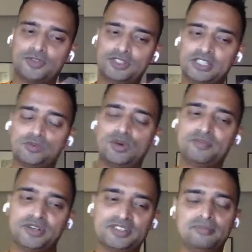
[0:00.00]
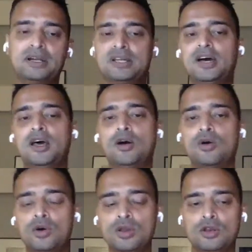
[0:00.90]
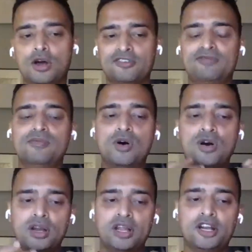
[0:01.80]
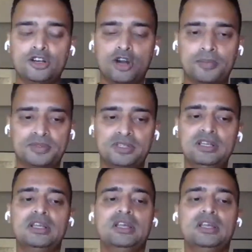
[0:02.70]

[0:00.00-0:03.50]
for just one person, but a whole lot of more airdrops